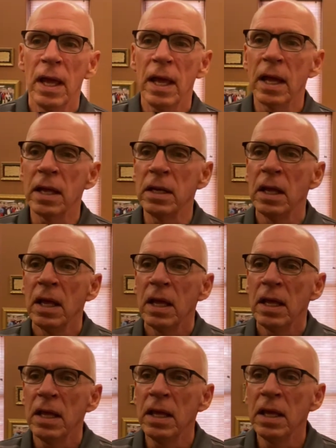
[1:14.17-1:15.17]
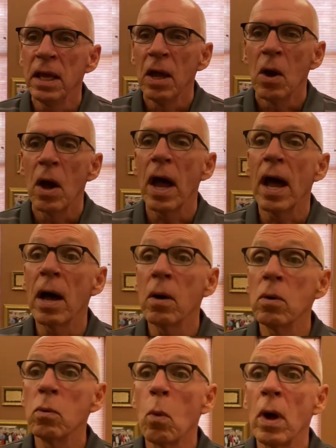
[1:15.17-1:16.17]
and he
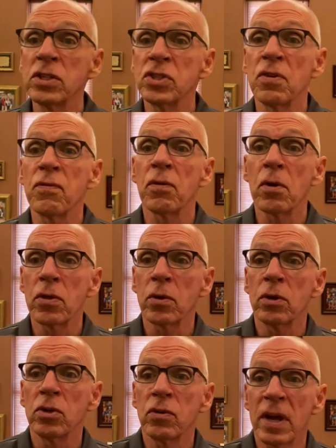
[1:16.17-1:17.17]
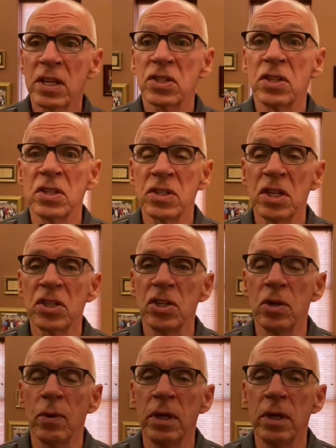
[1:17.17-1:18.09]
wants to further address this issue.